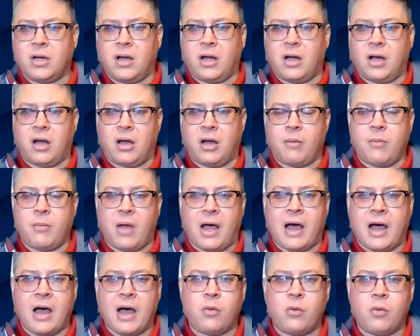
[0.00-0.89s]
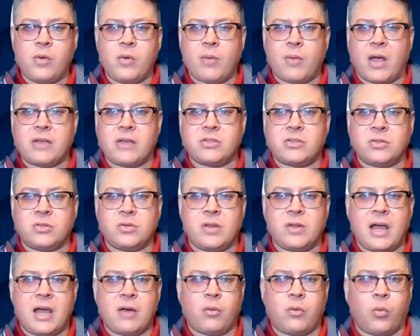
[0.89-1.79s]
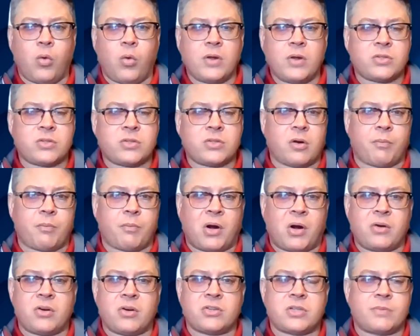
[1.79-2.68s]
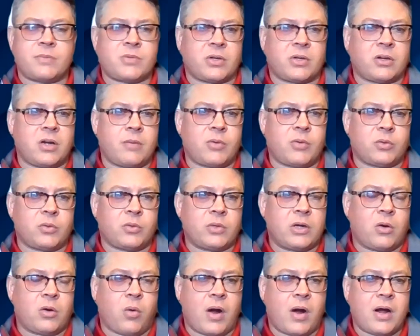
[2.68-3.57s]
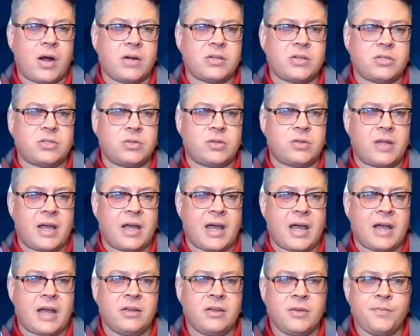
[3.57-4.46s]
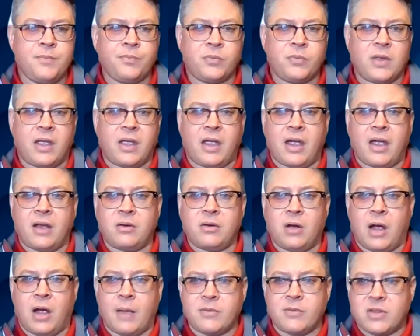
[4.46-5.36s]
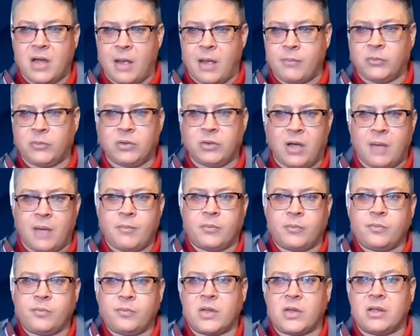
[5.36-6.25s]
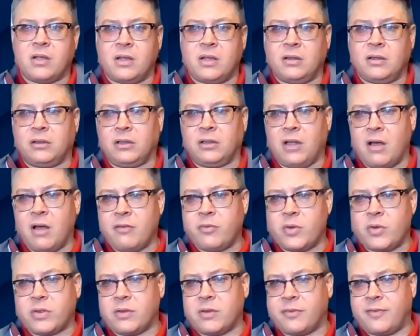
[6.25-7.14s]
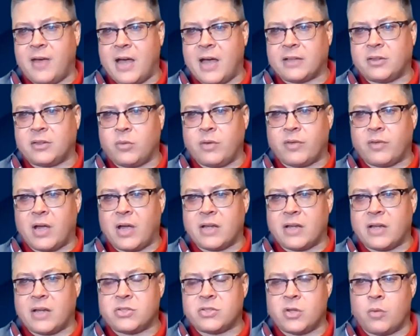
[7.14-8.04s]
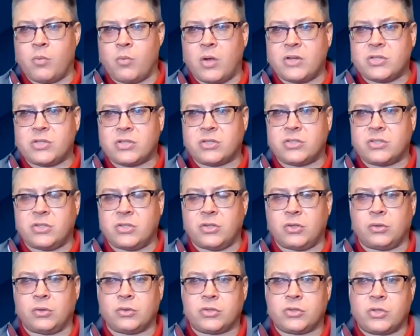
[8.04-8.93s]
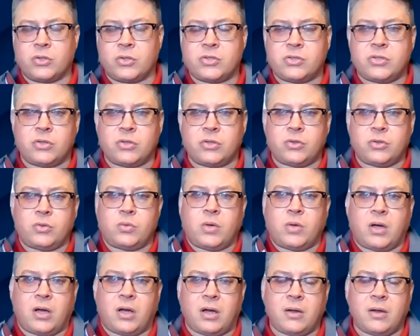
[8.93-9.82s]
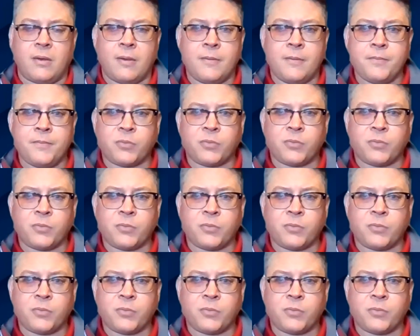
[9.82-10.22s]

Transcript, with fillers: um, how we might do that, what sort of partnerships are going to be required to do that, and I'm I'm I'm in love with the fact that we've got so much to to to uh,